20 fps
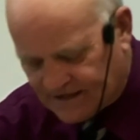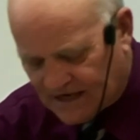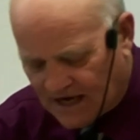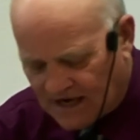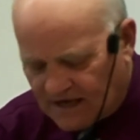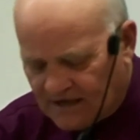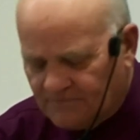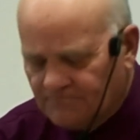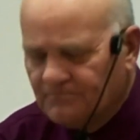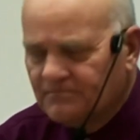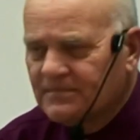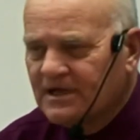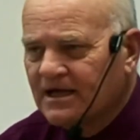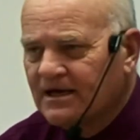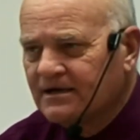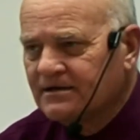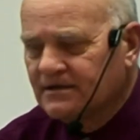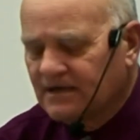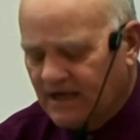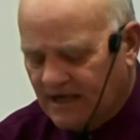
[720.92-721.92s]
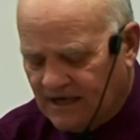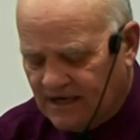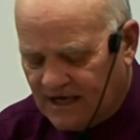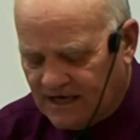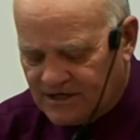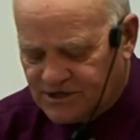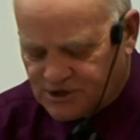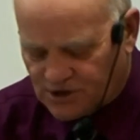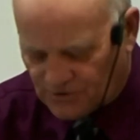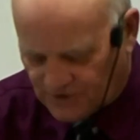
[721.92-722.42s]
um, and,
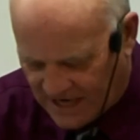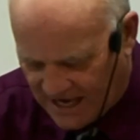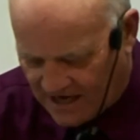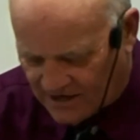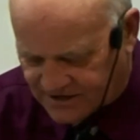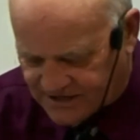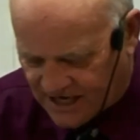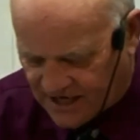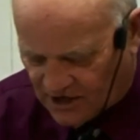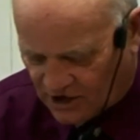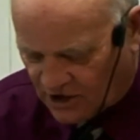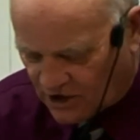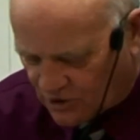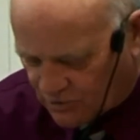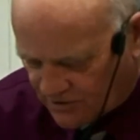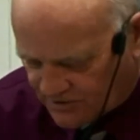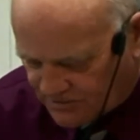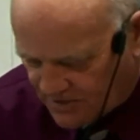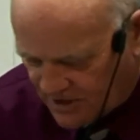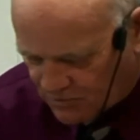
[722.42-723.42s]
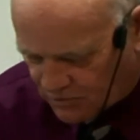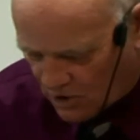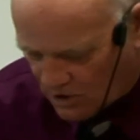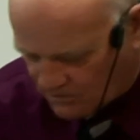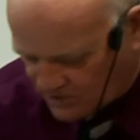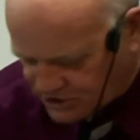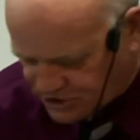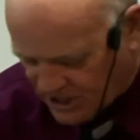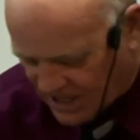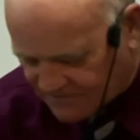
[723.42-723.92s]
and so now take a look with me,
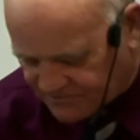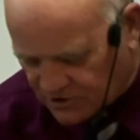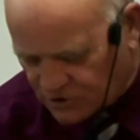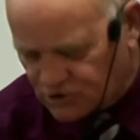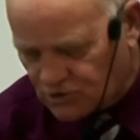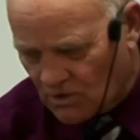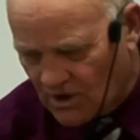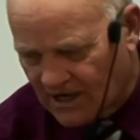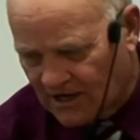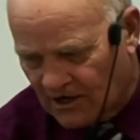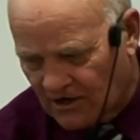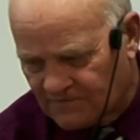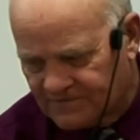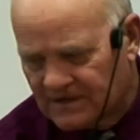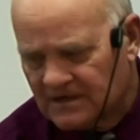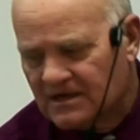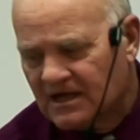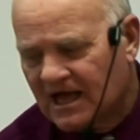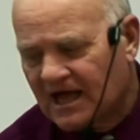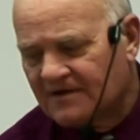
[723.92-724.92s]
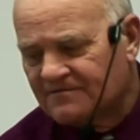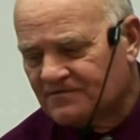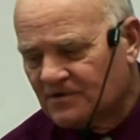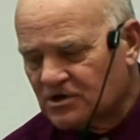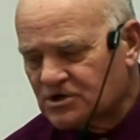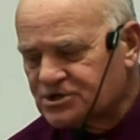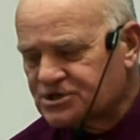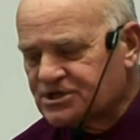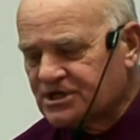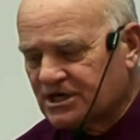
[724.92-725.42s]
Romans chapter twelve and
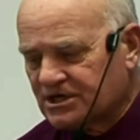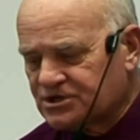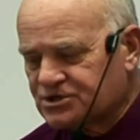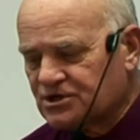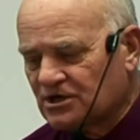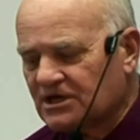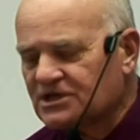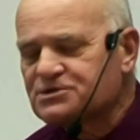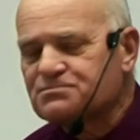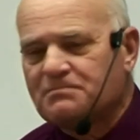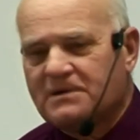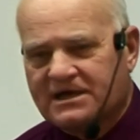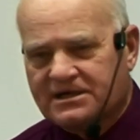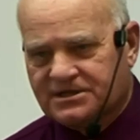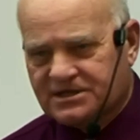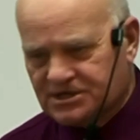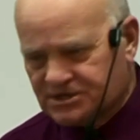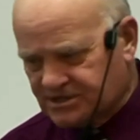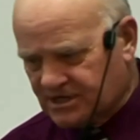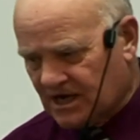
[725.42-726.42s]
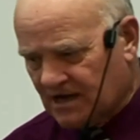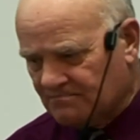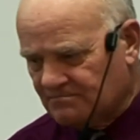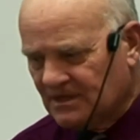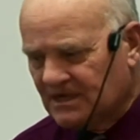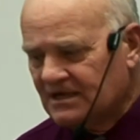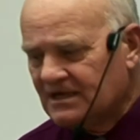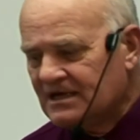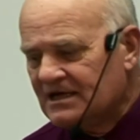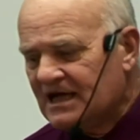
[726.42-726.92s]
verse six. So let's pick this up.
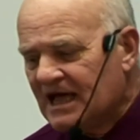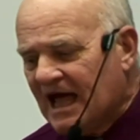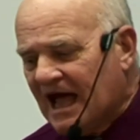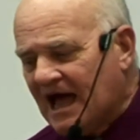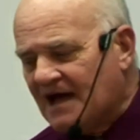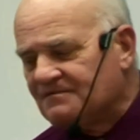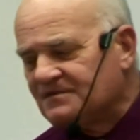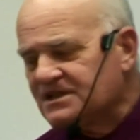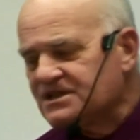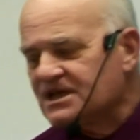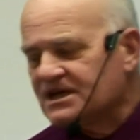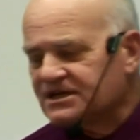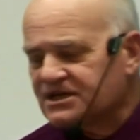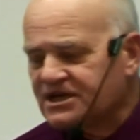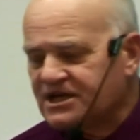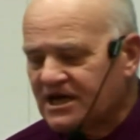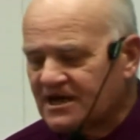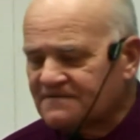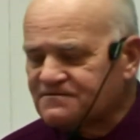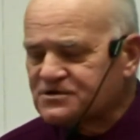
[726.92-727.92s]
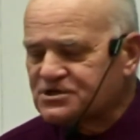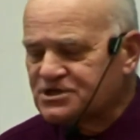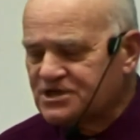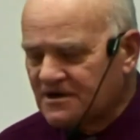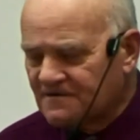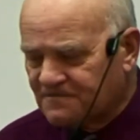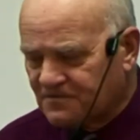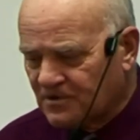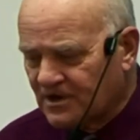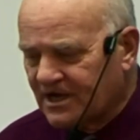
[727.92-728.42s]
Having then gifts
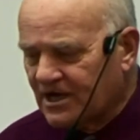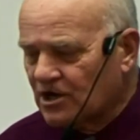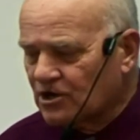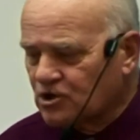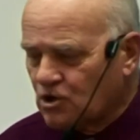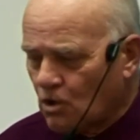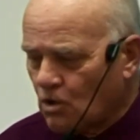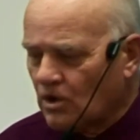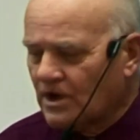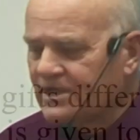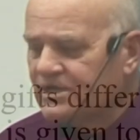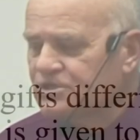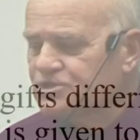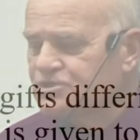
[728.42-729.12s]
differing according